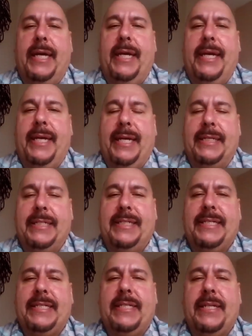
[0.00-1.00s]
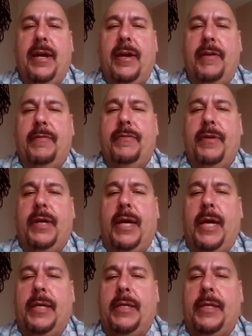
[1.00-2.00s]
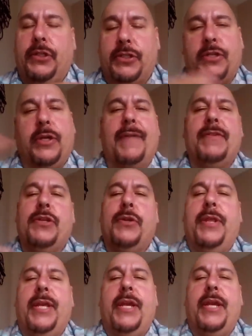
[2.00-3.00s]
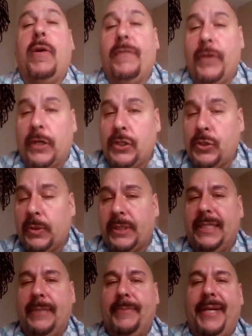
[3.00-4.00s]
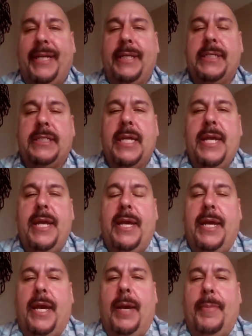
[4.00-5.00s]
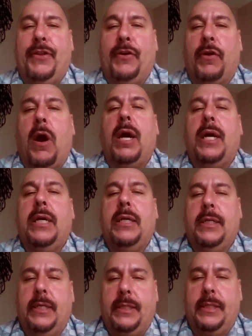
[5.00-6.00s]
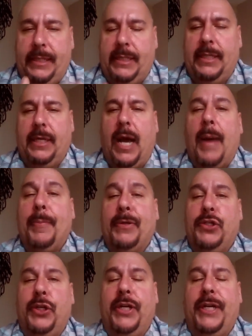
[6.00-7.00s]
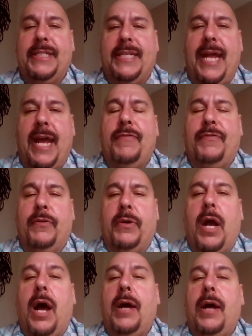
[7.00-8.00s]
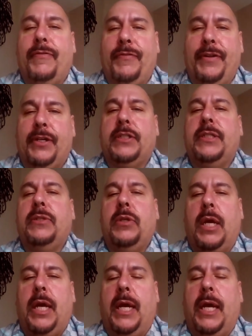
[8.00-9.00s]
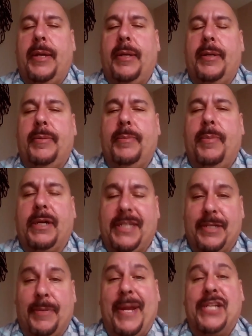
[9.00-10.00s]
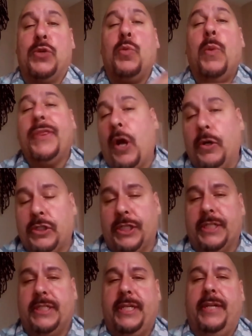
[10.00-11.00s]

it consists of you still have to do the all virtual team meetings, but there are opportunities now for on-field participation with coaches